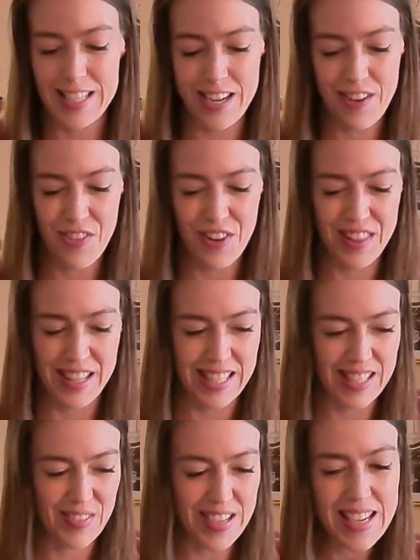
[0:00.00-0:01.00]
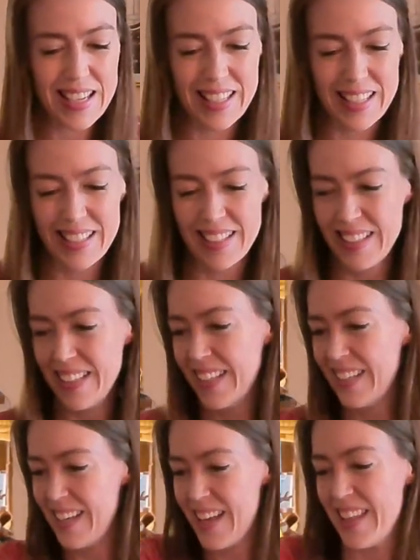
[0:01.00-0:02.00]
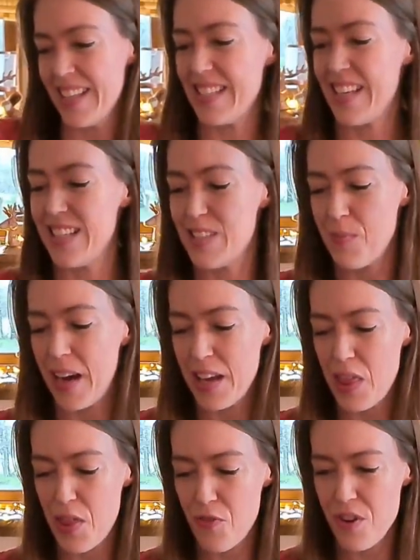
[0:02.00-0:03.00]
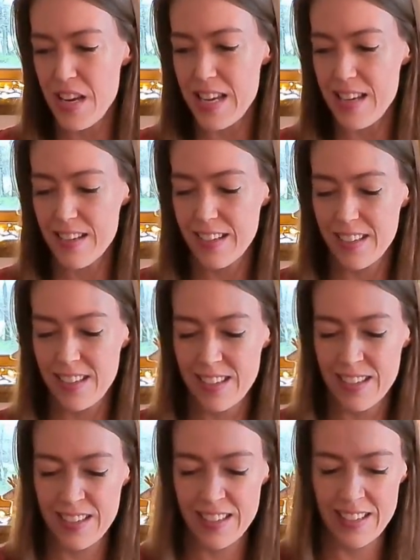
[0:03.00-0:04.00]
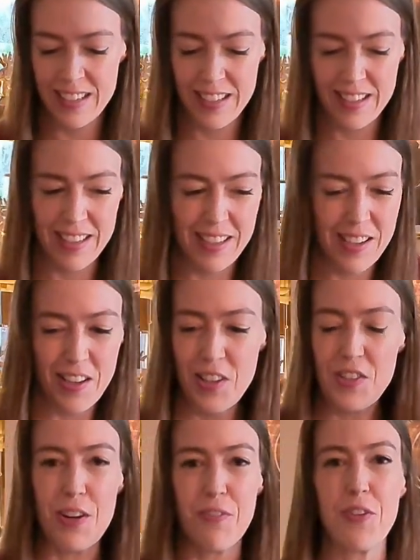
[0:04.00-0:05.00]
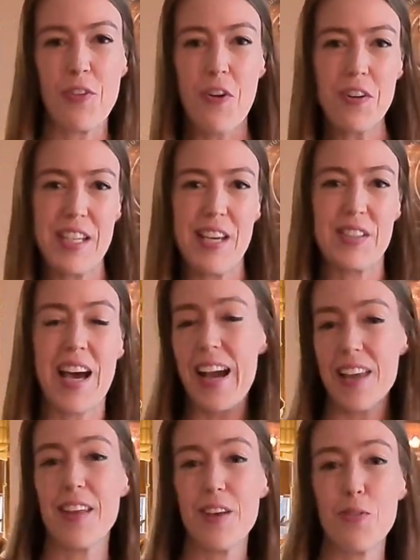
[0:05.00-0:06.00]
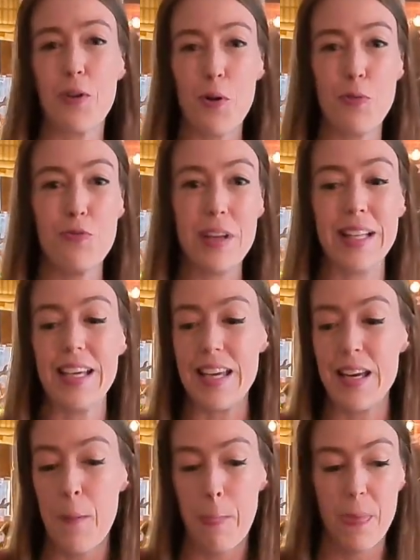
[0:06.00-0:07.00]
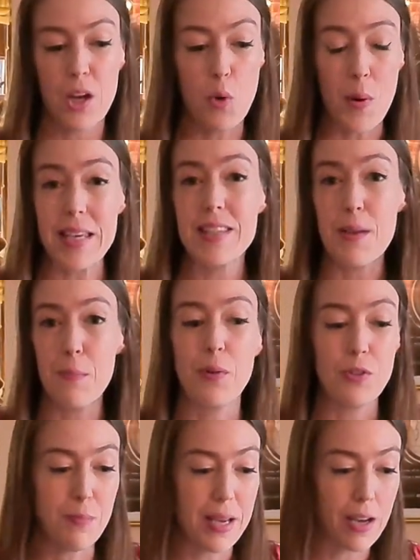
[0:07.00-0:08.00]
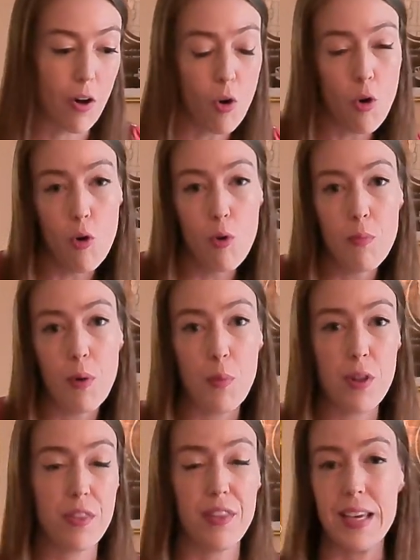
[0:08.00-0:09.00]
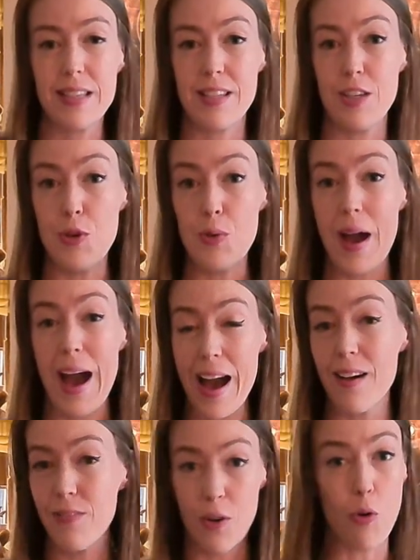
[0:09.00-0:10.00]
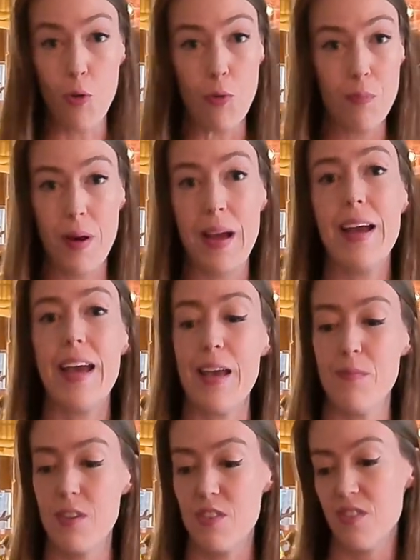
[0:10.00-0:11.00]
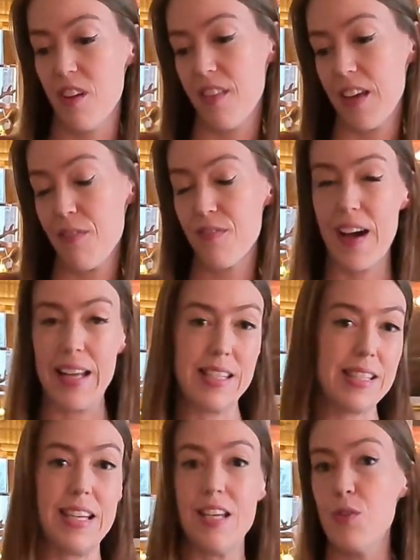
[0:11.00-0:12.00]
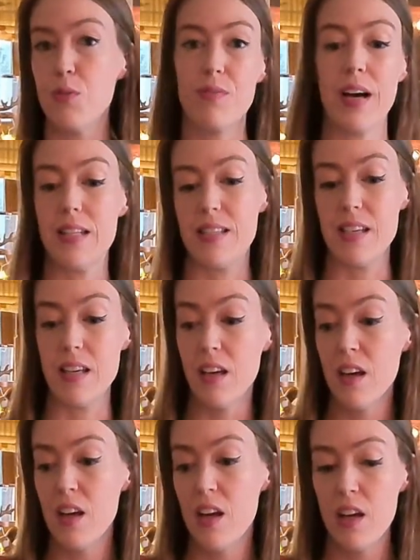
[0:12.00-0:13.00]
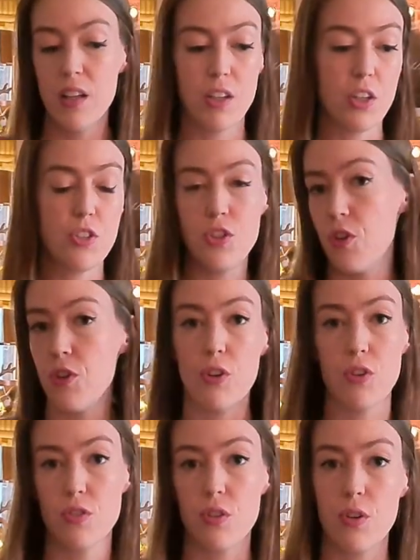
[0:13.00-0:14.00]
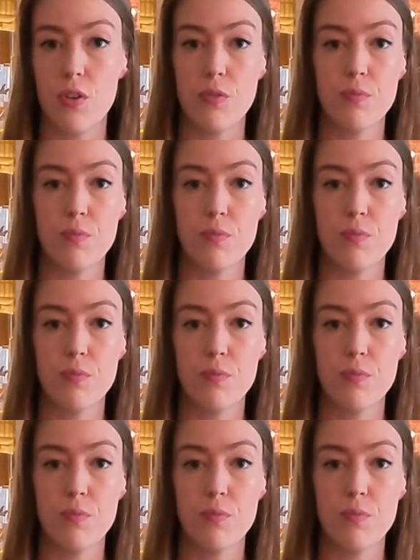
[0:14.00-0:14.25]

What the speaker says: different this week. This is my 3 different cocktails. I think they're all really quite simple to make at home with things that you have at home. There's nothing fancy, no fancy liqueurs or